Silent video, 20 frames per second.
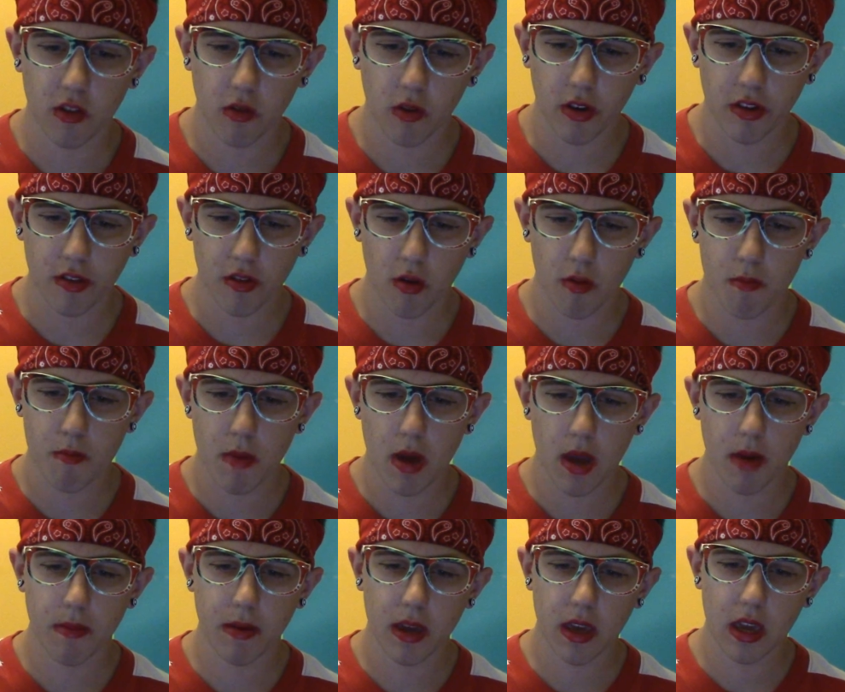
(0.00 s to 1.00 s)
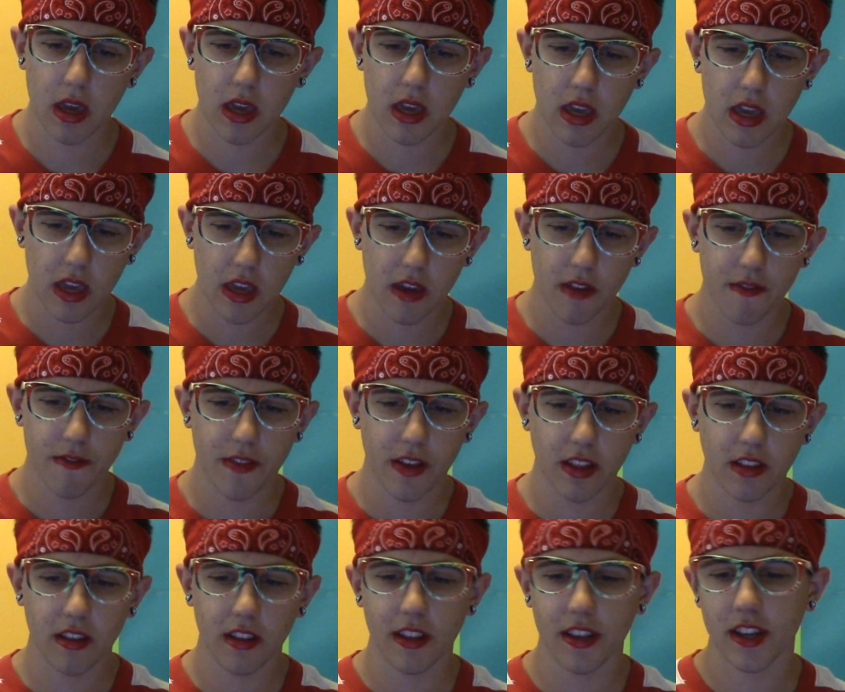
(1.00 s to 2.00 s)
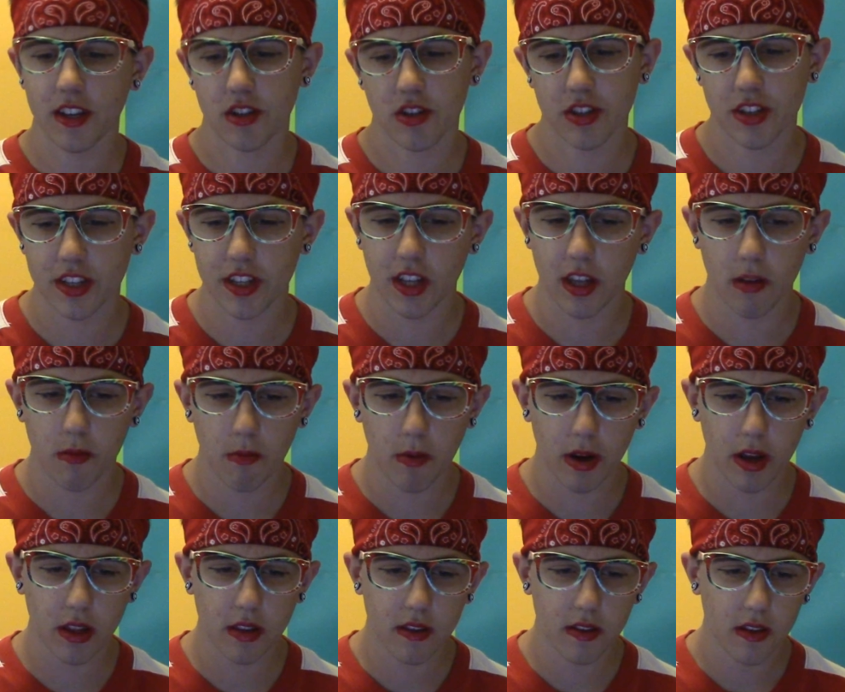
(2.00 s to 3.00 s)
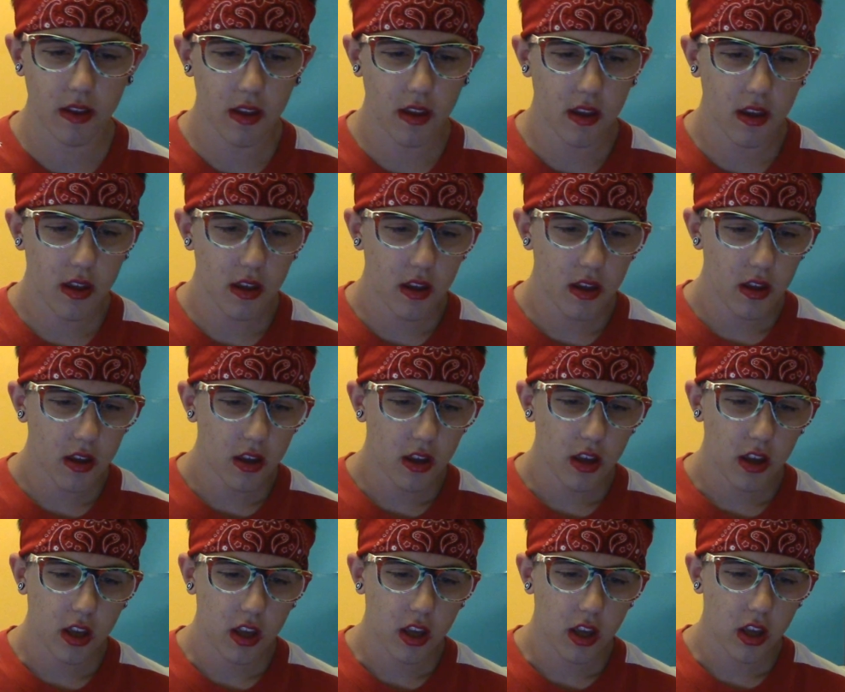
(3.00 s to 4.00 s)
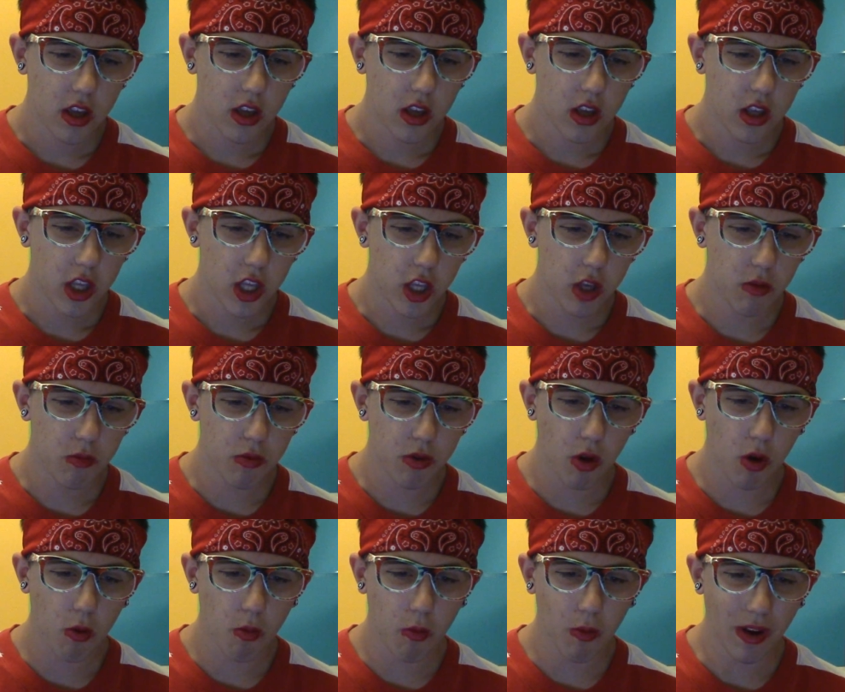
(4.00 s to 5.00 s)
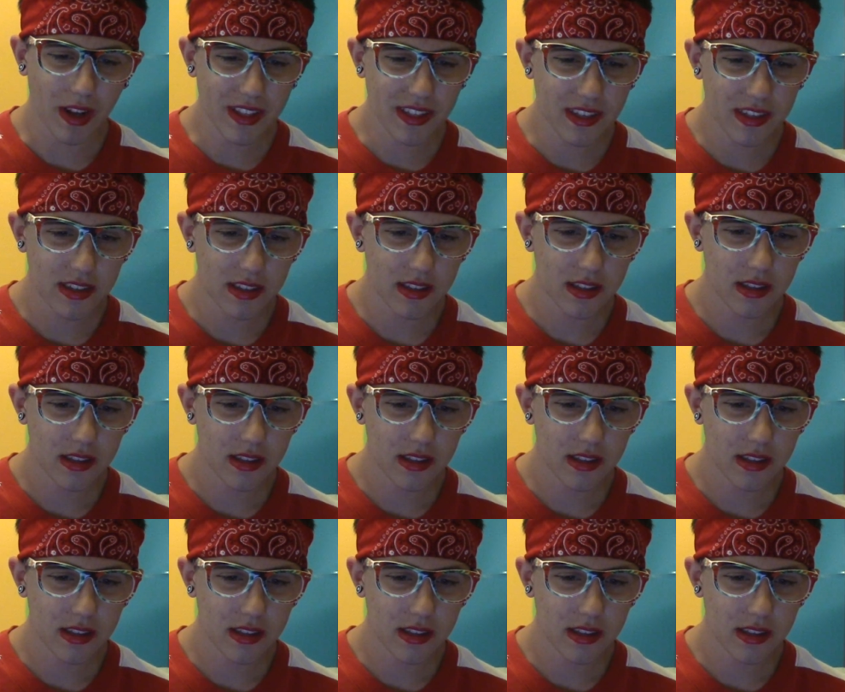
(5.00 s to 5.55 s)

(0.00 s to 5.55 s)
noise, or maybe he invented electricity. Wait. You know what?